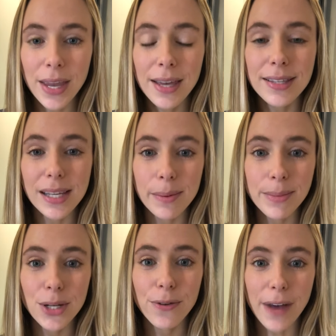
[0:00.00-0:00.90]
send them to
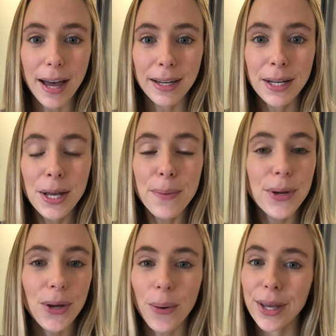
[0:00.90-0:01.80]
your vet, but
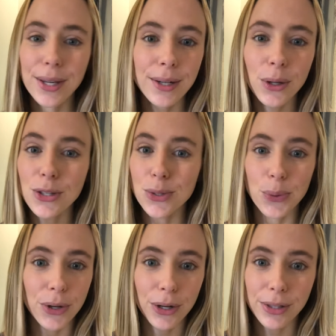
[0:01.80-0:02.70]
going in
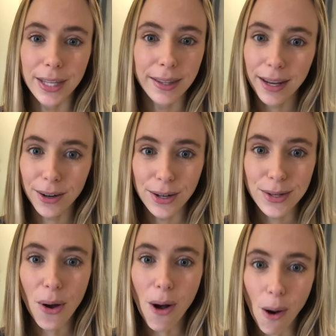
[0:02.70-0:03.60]
sooner than later is
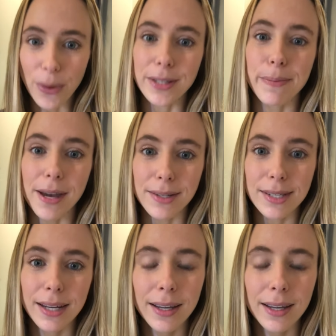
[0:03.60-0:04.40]
always best.